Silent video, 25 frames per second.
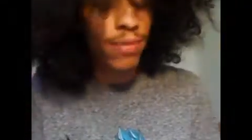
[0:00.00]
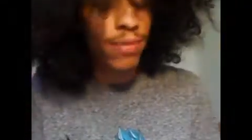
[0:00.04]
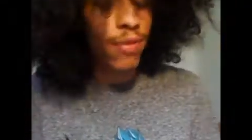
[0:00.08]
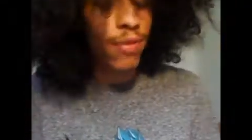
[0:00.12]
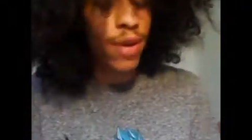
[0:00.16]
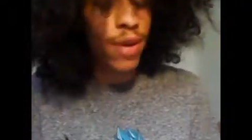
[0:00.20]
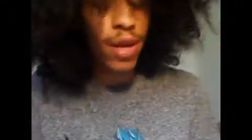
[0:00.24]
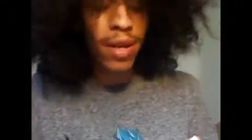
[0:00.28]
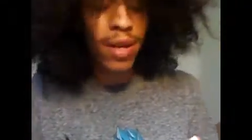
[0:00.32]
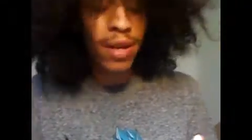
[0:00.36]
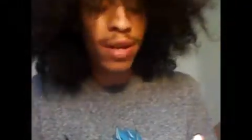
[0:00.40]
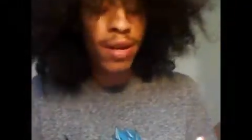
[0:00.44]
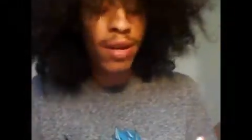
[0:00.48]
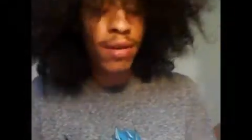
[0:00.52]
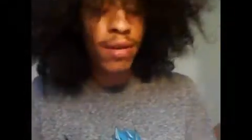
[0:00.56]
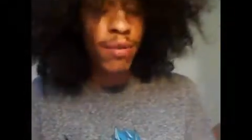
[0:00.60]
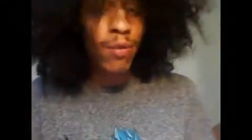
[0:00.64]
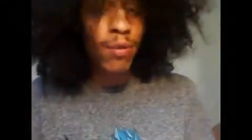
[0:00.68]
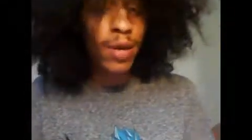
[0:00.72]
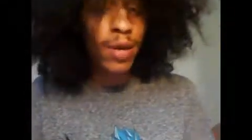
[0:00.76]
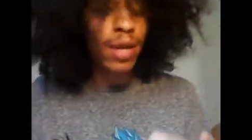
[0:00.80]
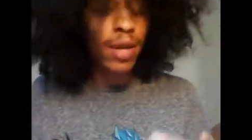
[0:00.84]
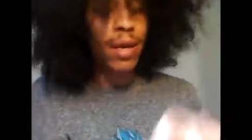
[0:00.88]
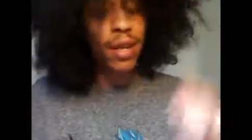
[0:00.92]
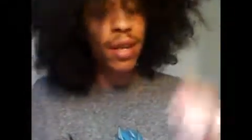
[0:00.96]
fucking
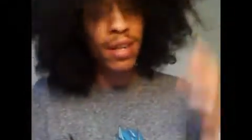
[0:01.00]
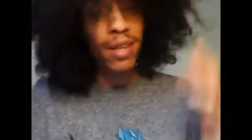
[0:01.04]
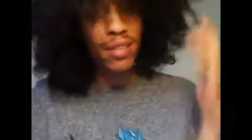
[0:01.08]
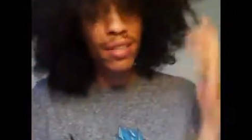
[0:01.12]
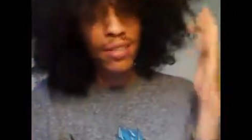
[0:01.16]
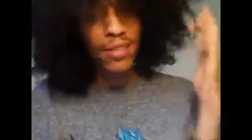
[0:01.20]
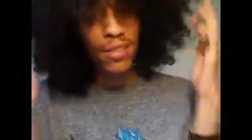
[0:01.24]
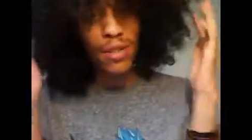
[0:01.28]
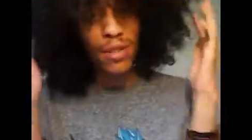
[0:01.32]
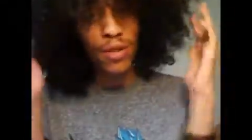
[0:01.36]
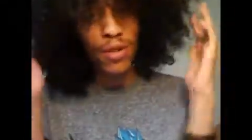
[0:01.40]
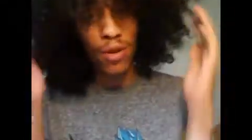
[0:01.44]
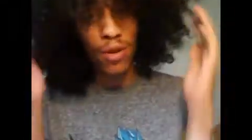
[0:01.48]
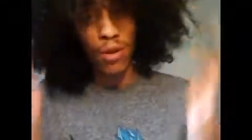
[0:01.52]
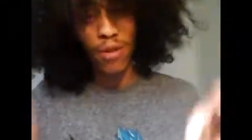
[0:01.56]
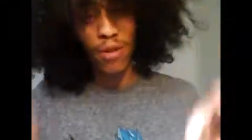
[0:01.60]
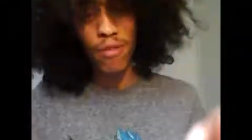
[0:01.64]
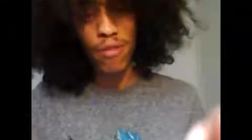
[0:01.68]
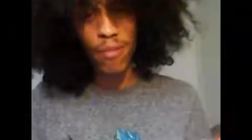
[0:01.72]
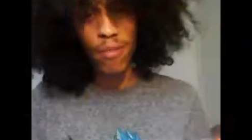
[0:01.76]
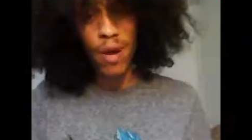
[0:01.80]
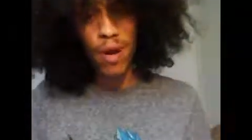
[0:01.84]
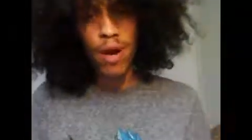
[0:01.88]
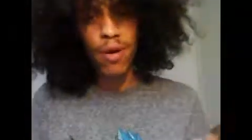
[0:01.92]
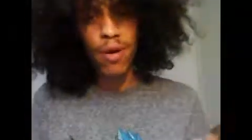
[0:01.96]
week is the turn
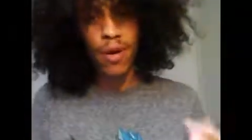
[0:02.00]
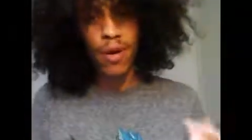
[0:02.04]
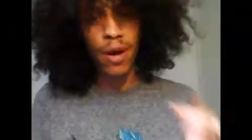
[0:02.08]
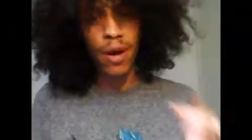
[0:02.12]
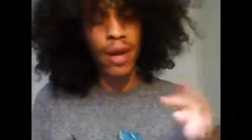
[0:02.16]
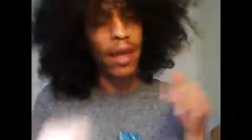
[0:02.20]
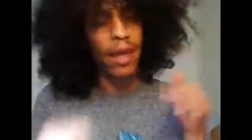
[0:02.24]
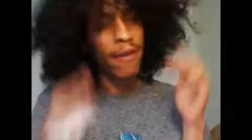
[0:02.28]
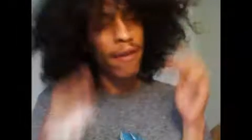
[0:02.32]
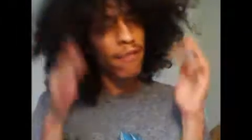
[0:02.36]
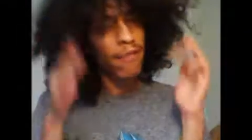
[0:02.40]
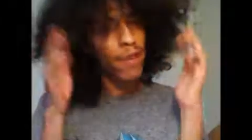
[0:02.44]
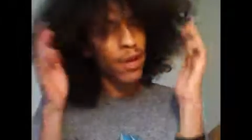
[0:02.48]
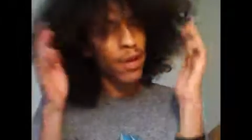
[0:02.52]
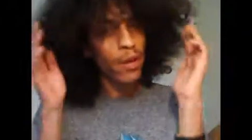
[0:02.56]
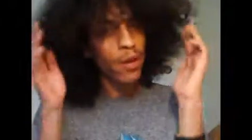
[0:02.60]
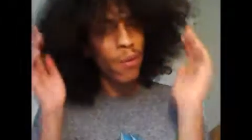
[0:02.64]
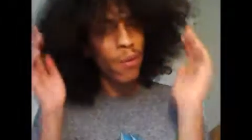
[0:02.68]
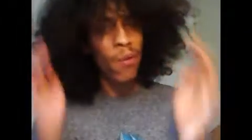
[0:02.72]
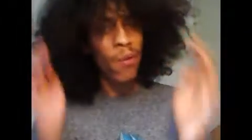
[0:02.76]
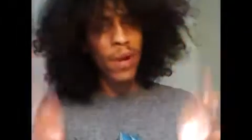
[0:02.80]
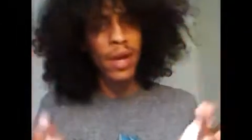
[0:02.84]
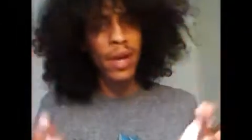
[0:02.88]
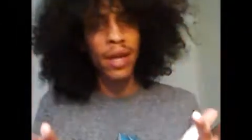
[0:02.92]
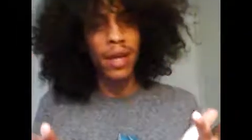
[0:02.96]
of power. I can't
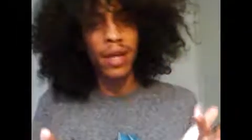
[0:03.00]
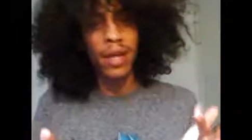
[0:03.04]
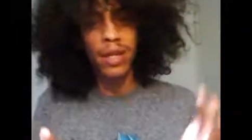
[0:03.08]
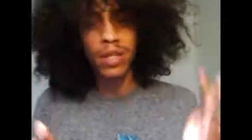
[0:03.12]
fucking wait.